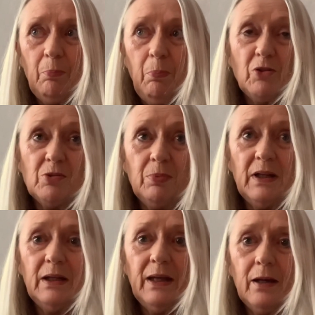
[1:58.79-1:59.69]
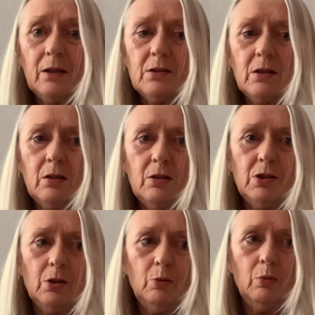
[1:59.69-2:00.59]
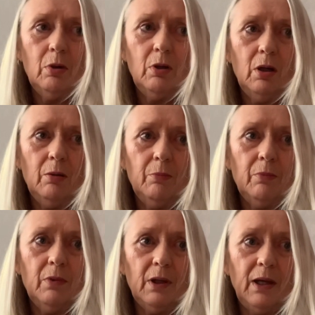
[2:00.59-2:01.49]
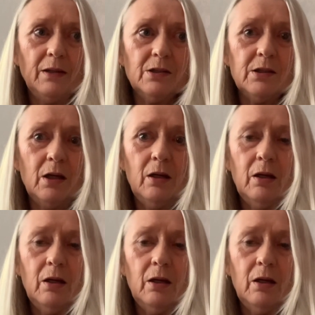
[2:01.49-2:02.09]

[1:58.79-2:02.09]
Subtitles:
possibly linked to the cancer,